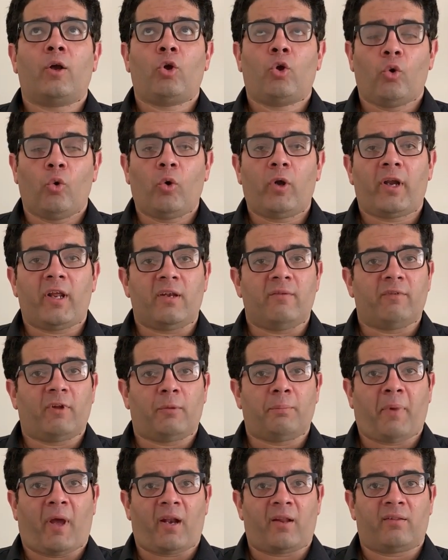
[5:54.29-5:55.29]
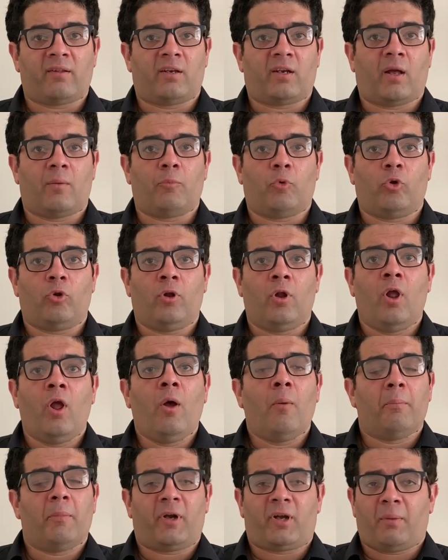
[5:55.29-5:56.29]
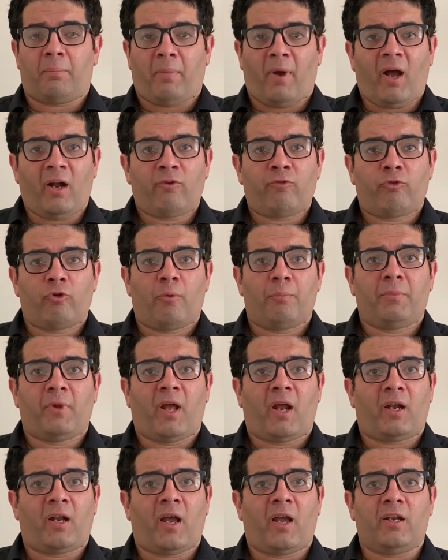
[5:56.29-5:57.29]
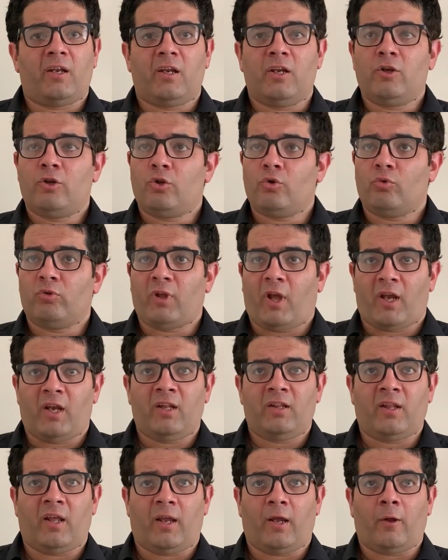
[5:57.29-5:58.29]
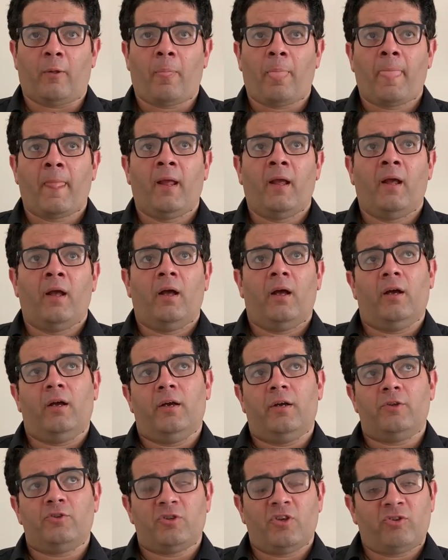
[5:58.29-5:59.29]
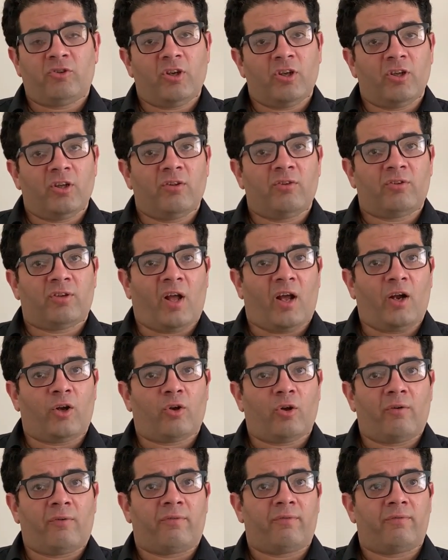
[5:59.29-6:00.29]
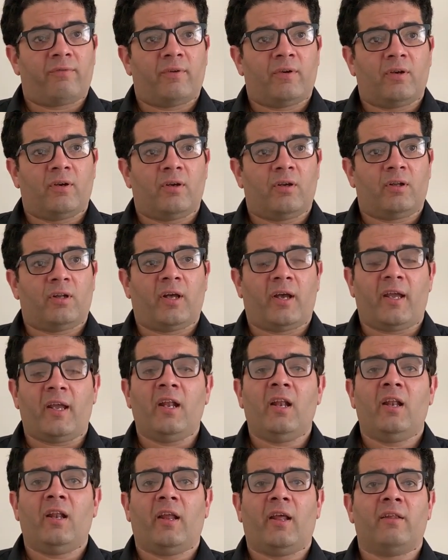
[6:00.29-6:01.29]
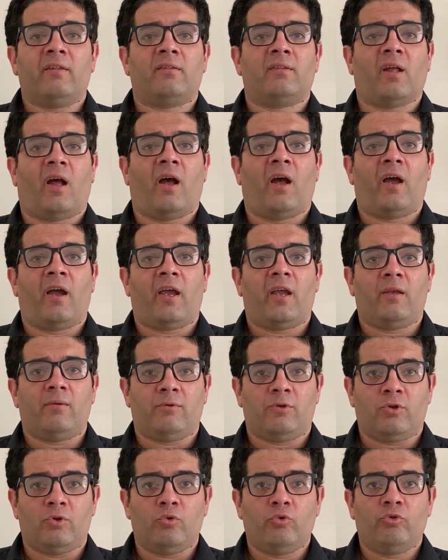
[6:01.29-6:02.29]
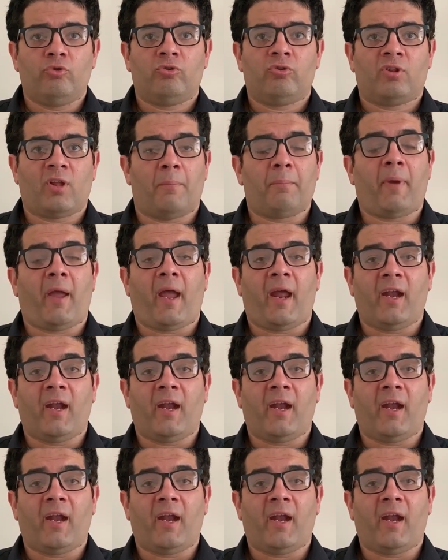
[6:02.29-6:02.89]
codeine with paracetamol. But apart from that, I didn't use anything. Just in the start of the illness, I used some